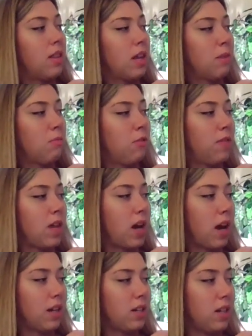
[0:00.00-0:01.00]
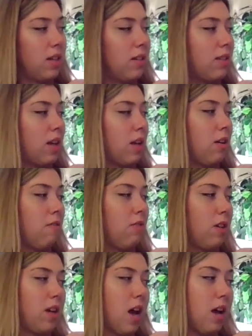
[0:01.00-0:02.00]
They moved the egg to the center of
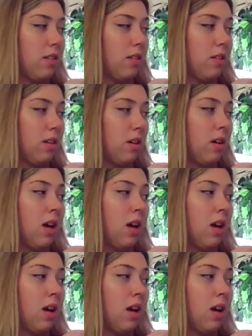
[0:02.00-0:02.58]
their nest.